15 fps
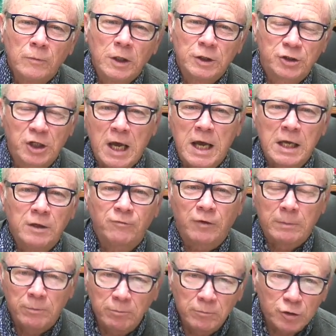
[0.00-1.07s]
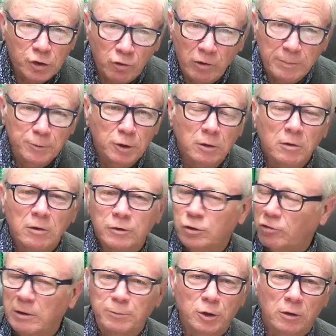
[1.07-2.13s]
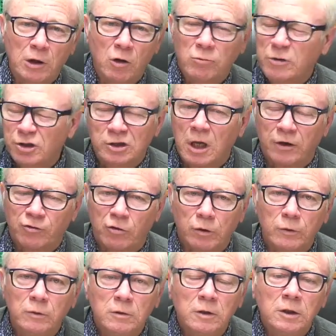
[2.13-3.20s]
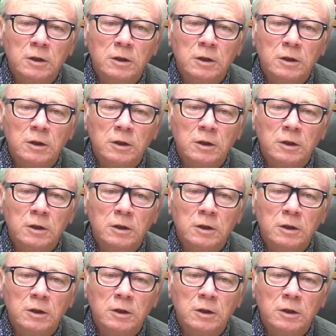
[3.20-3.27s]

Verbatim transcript: is gained from Scripture and Scripture alone. It's not true.